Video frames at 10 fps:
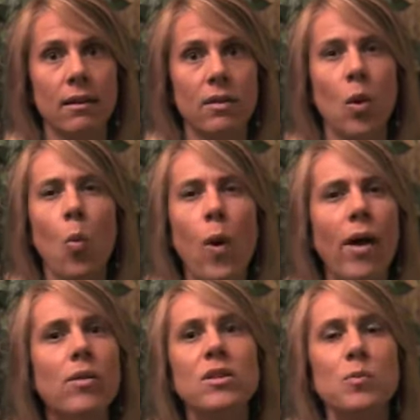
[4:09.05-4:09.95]
the
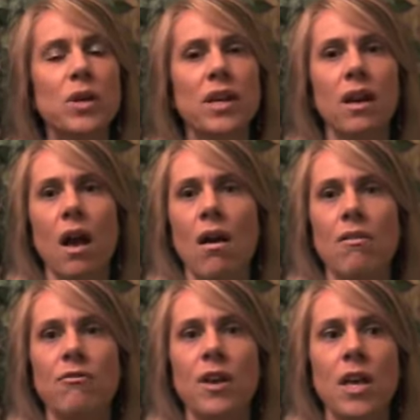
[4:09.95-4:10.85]
wellspring
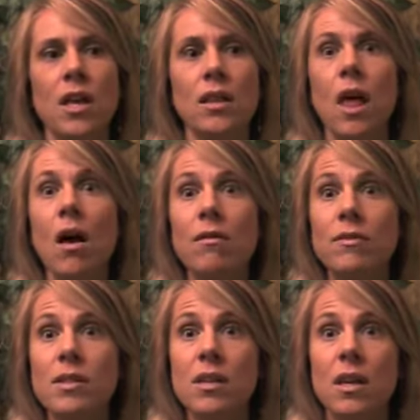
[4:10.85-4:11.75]
of
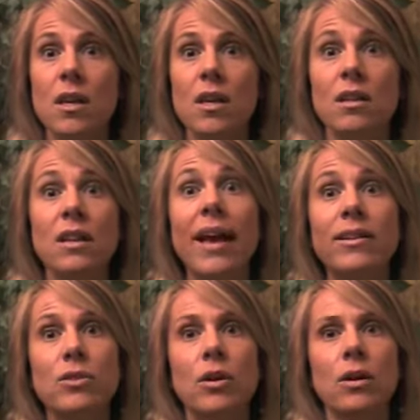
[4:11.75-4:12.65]
love's
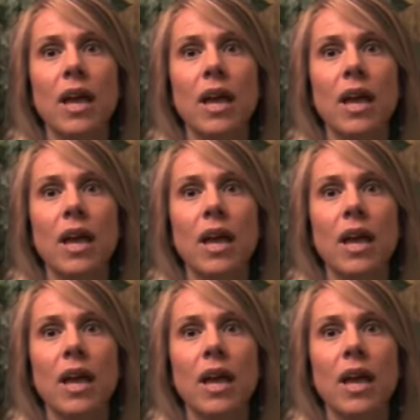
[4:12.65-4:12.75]
nectar,